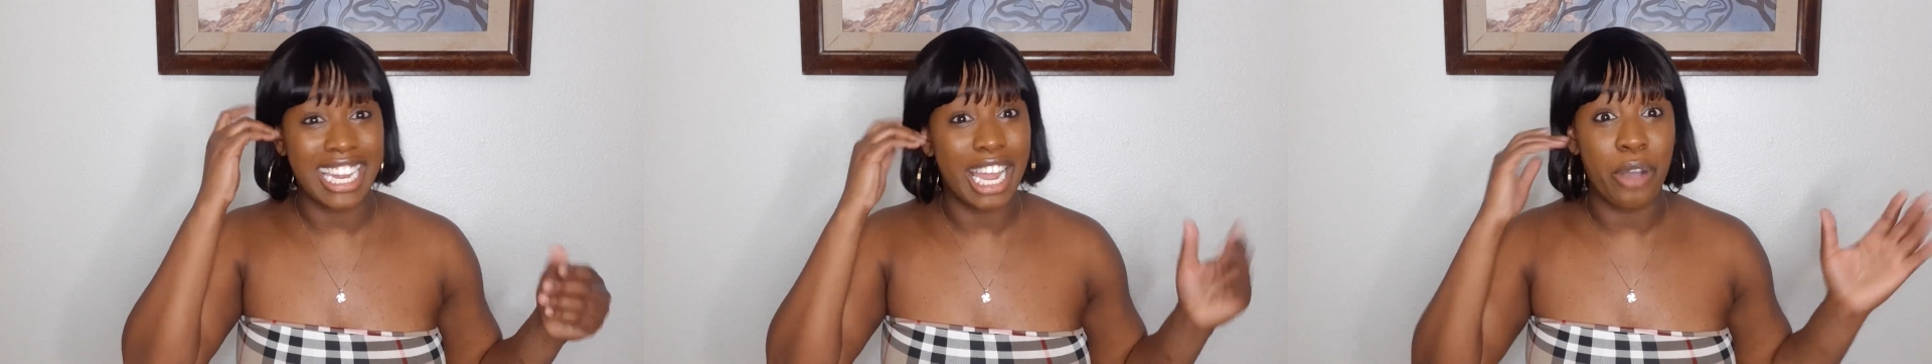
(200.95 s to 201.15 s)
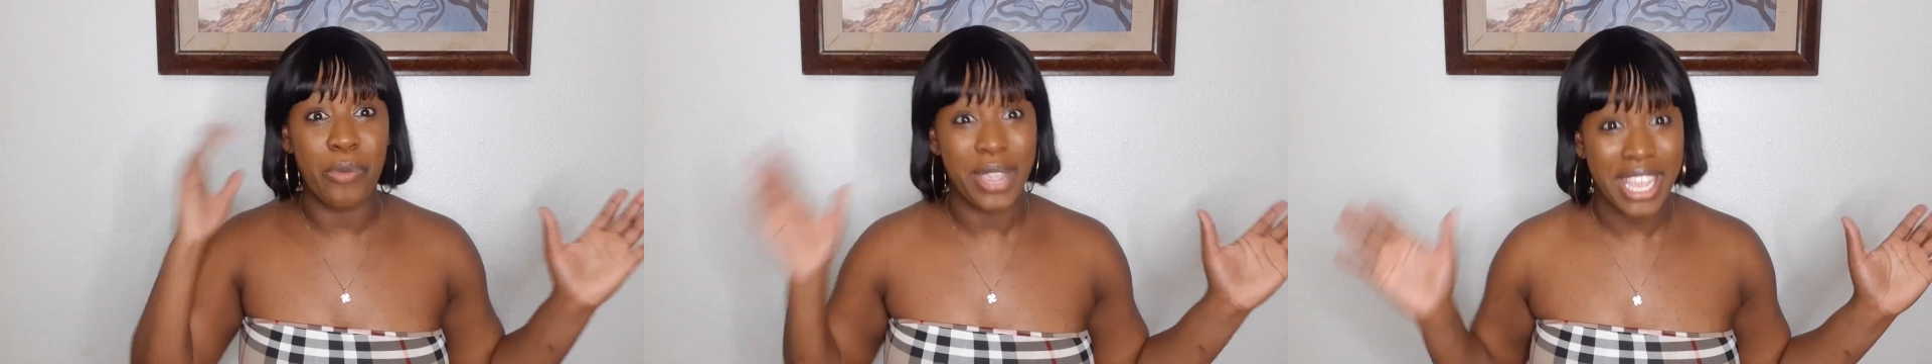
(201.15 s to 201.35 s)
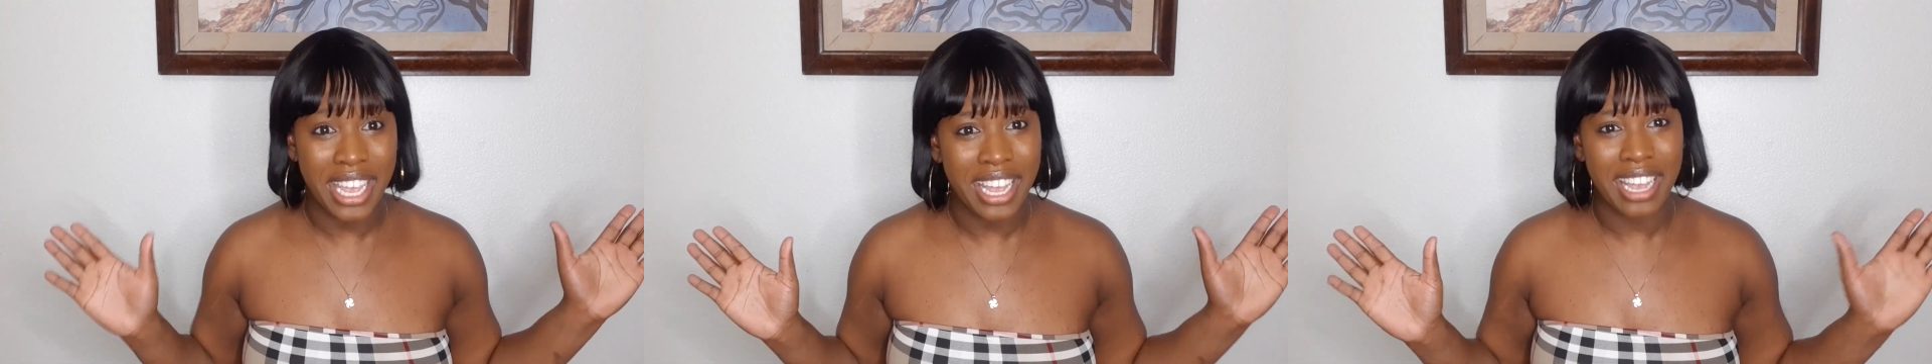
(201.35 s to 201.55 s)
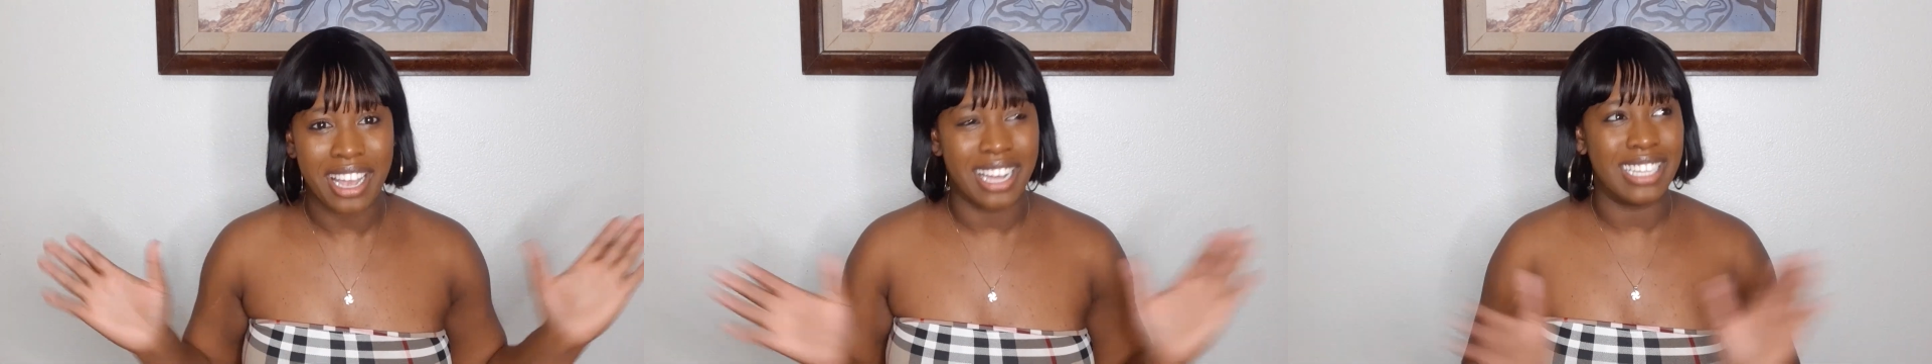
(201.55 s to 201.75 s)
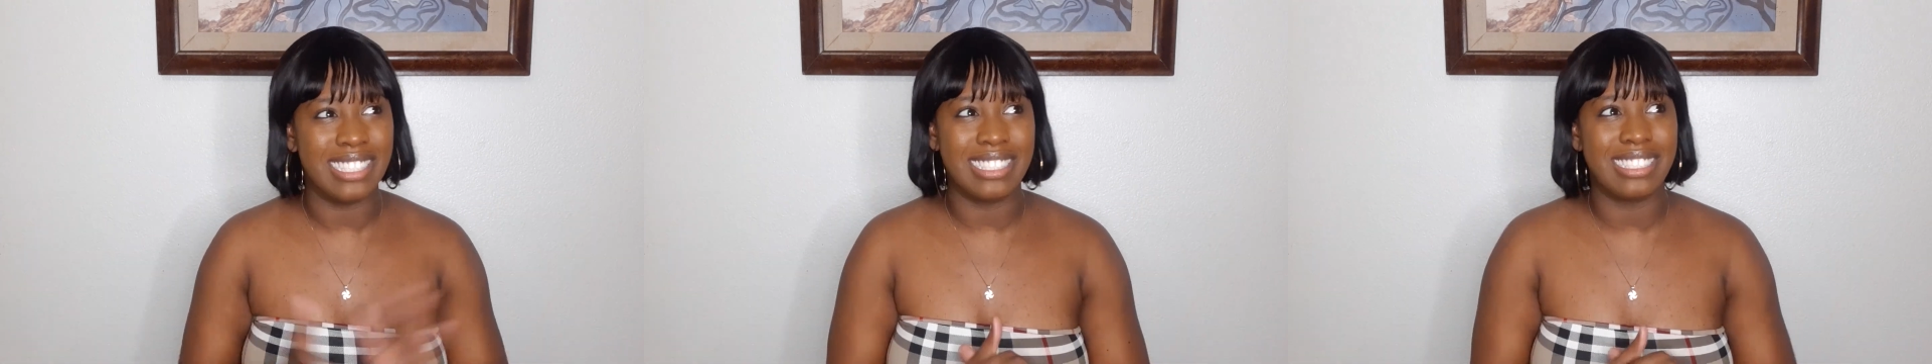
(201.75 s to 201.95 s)
in a week
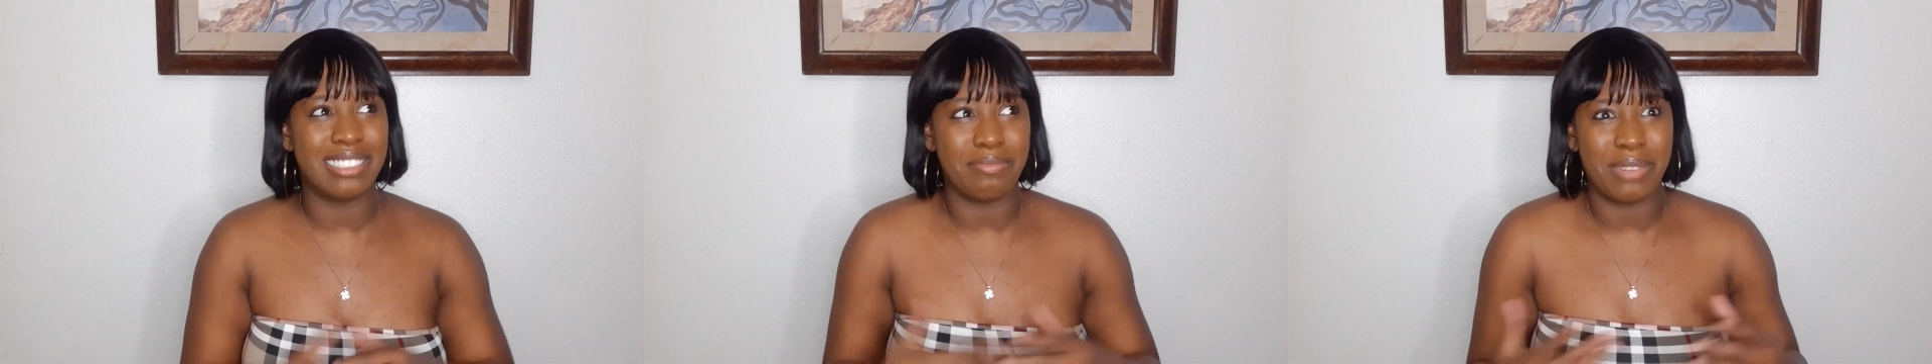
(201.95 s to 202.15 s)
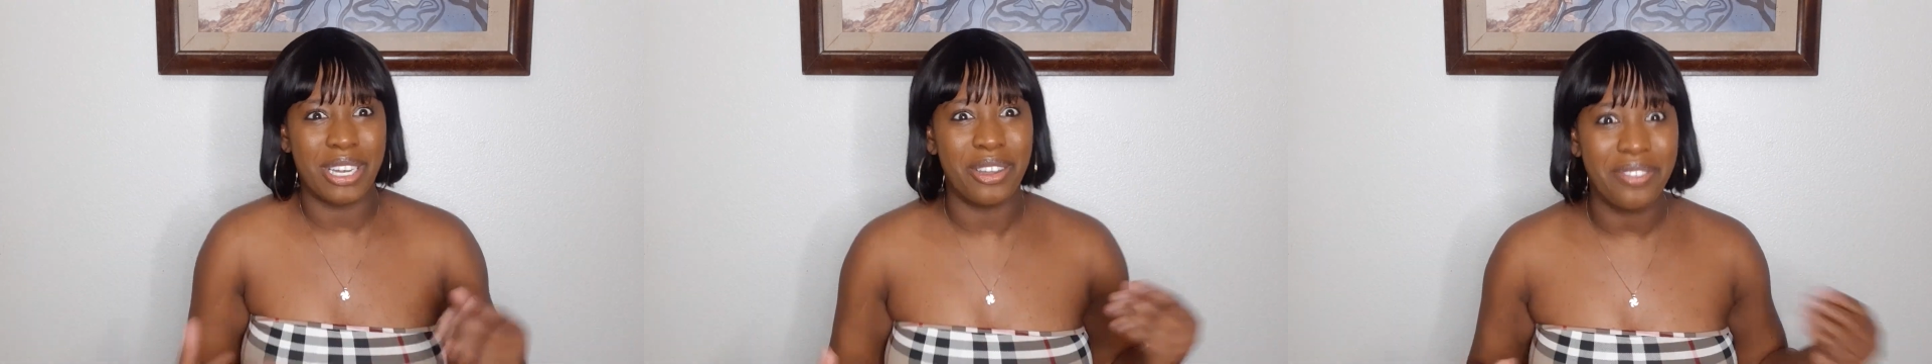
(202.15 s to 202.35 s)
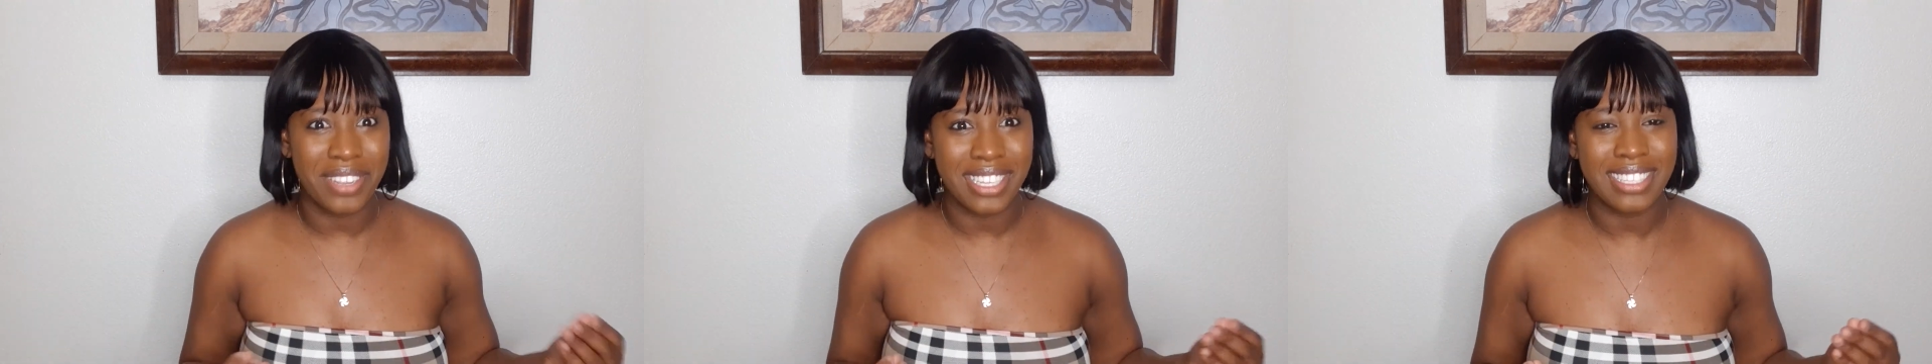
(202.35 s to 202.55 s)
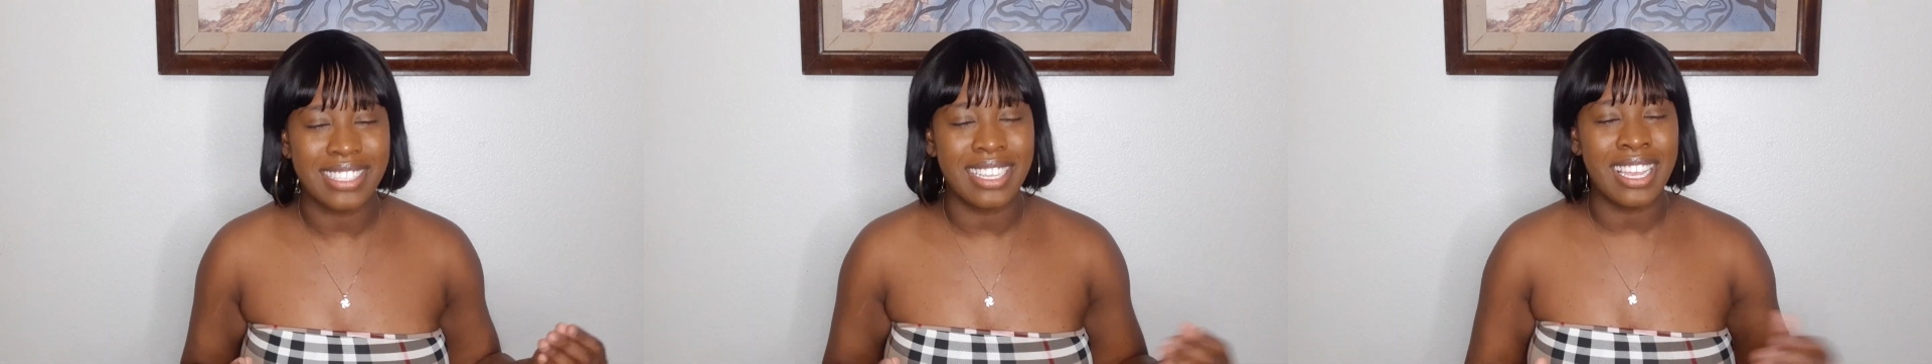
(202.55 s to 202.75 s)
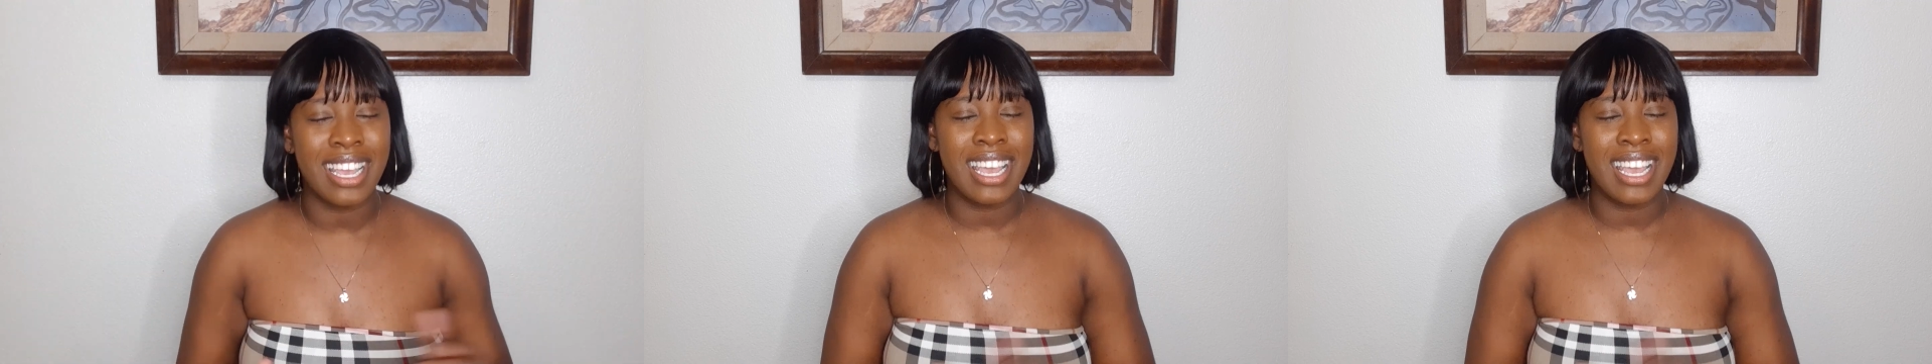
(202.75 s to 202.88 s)
because I love it.